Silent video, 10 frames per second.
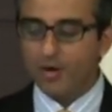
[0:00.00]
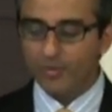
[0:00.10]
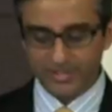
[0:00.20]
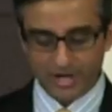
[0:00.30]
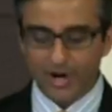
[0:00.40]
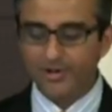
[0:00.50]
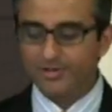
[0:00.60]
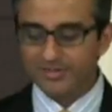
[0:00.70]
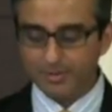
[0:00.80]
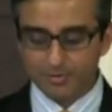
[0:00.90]
When the
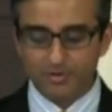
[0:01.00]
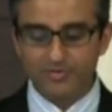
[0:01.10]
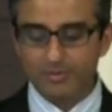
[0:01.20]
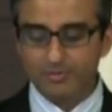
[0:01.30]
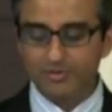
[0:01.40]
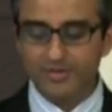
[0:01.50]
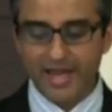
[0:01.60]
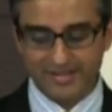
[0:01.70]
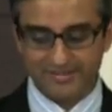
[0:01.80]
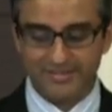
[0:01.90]
arteries are moved, they're
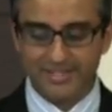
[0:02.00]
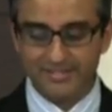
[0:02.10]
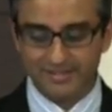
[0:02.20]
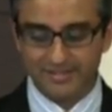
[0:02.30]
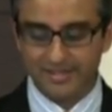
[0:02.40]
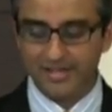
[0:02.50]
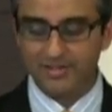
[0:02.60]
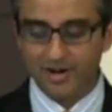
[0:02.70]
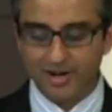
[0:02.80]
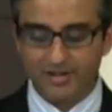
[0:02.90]
moved accidentally, and
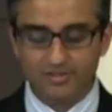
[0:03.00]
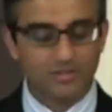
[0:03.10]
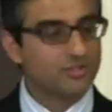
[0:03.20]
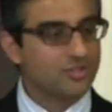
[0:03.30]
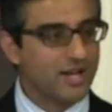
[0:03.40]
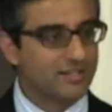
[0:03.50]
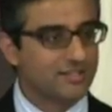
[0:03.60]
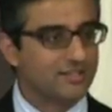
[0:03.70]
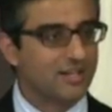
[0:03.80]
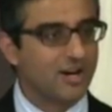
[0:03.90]
the heart is
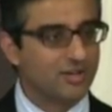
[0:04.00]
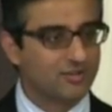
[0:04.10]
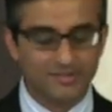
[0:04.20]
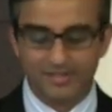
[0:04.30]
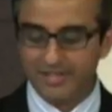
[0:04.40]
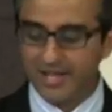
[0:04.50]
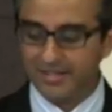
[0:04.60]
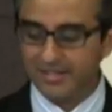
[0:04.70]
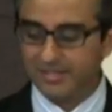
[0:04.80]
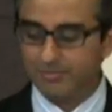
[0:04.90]
contracted, the arteries are
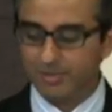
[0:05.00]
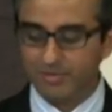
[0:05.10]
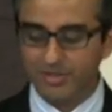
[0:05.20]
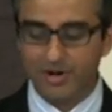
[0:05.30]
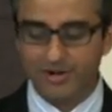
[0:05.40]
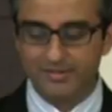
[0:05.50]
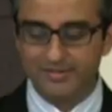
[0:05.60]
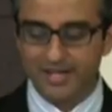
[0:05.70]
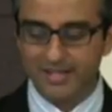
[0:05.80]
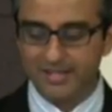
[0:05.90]
dilated, but when the heart
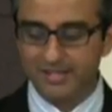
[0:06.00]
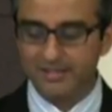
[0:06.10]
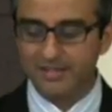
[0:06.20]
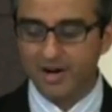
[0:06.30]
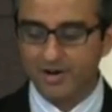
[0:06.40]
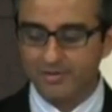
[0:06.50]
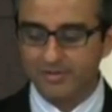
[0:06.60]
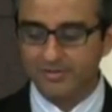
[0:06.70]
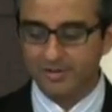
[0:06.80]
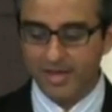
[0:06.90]
is dilated, the
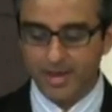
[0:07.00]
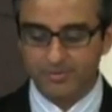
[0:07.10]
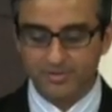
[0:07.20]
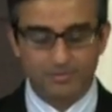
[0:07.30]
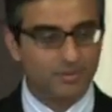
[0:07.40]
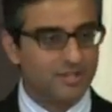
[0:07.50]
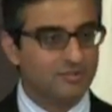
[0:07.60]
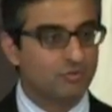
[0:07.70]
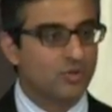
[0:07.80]
arteries collapse as the blood is